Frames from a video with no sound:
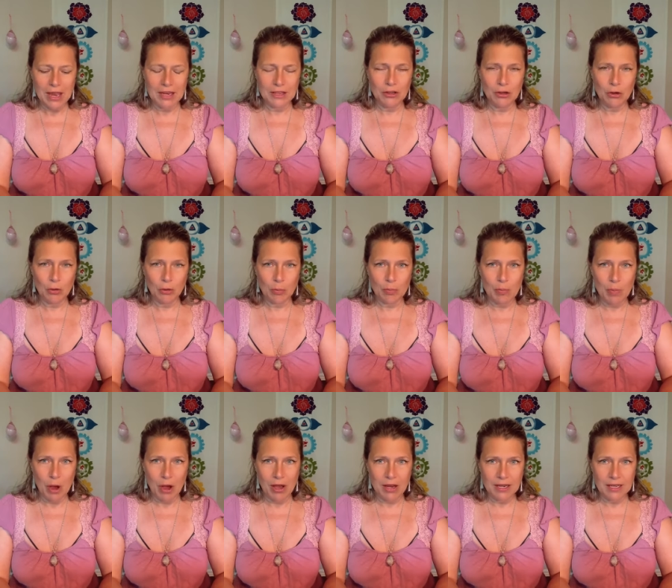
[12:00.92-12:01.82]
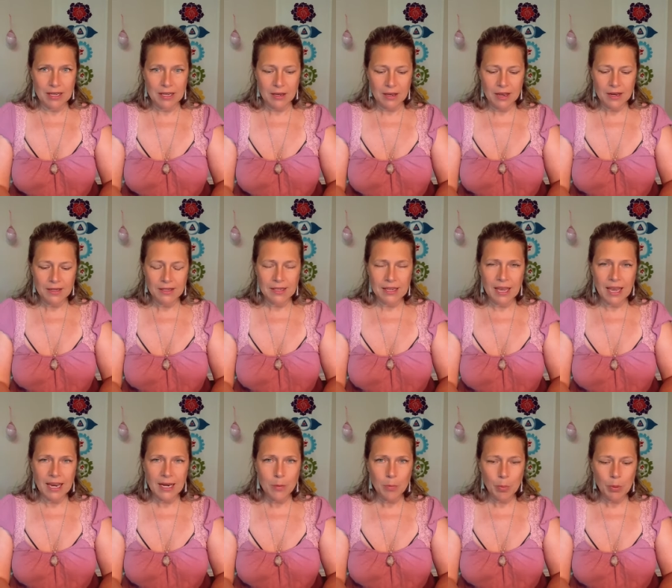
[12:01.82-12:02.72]
and your body
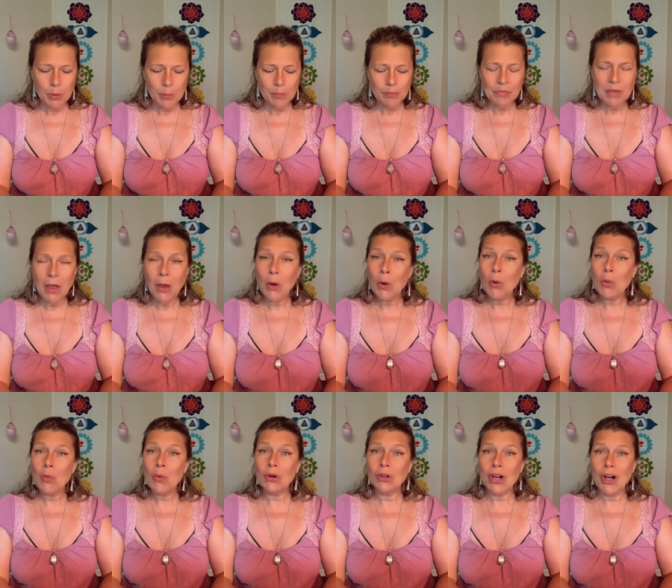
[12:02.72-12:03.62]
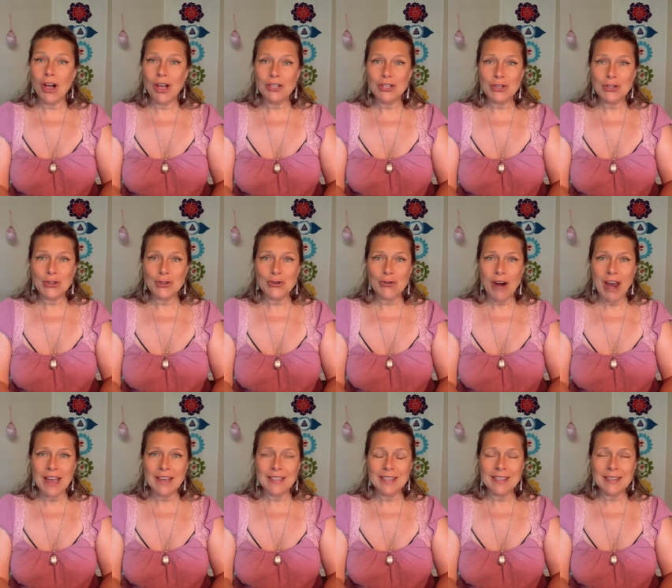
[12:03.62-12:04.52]
type will cause
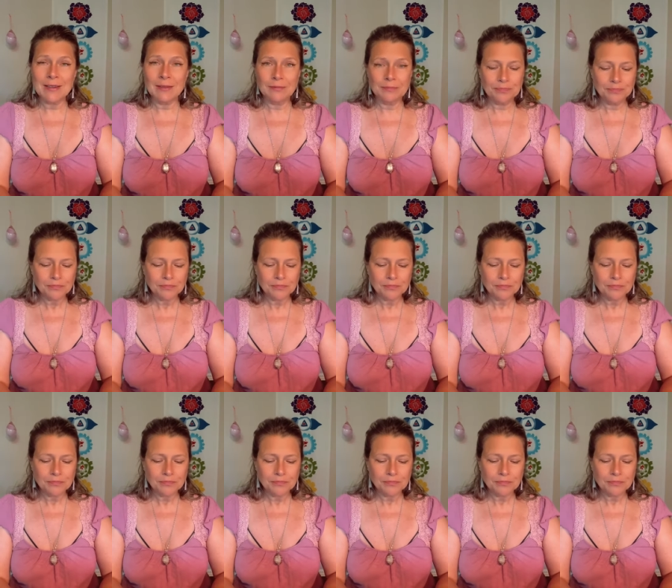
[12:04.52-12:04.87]
stress.